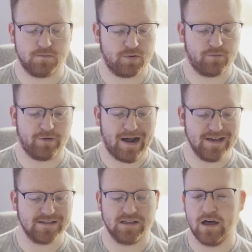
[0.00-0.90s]

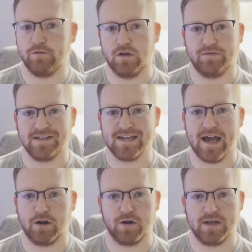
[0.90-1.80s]
provides a level of
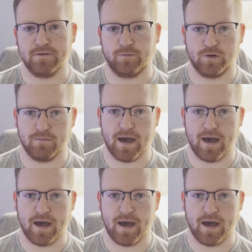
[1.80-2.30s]
integrity for the